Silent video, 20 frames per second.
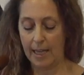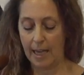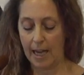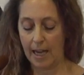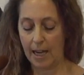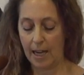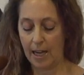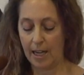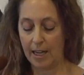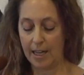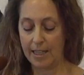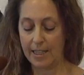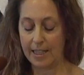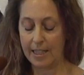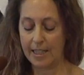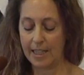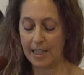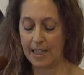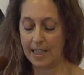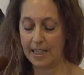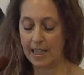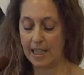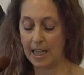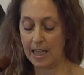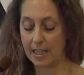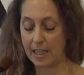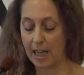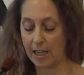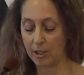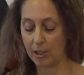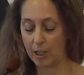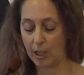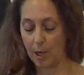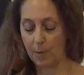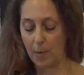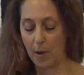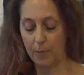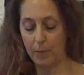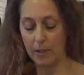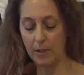The DEC has actually
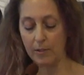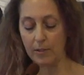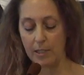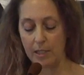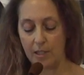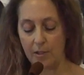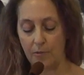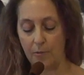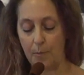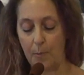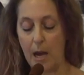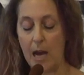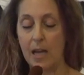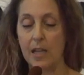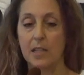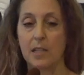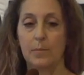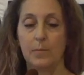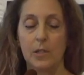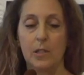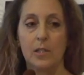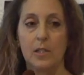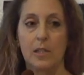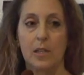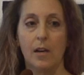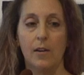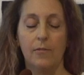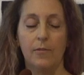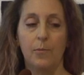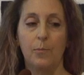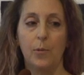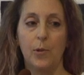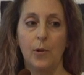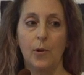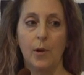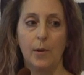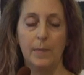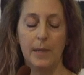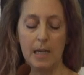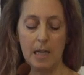come up with a list of possible
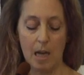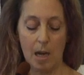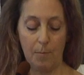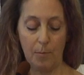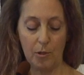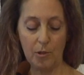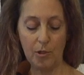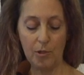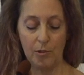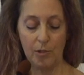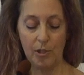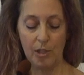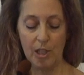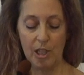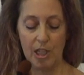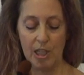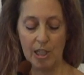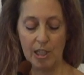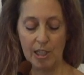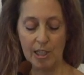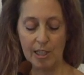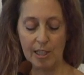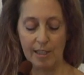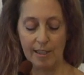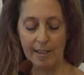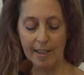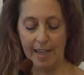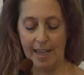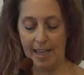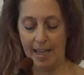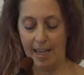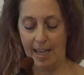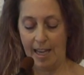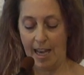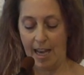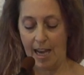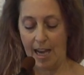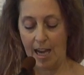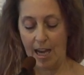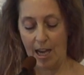self-employment opportunities.
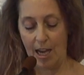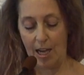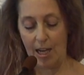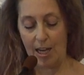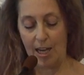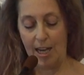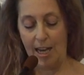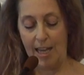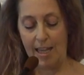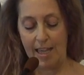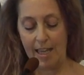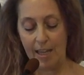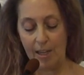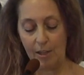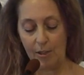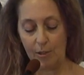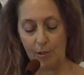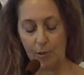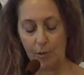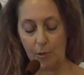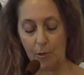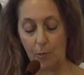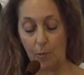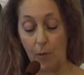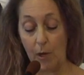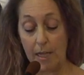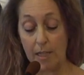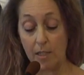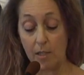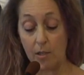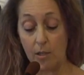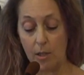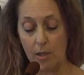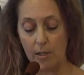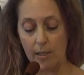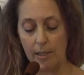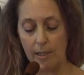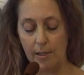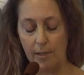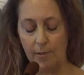They include waste
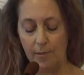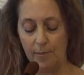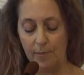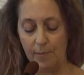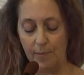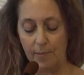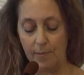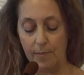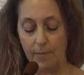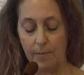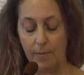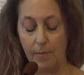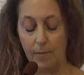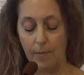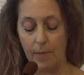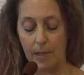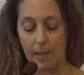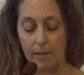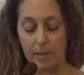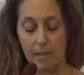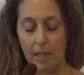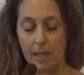hauling, it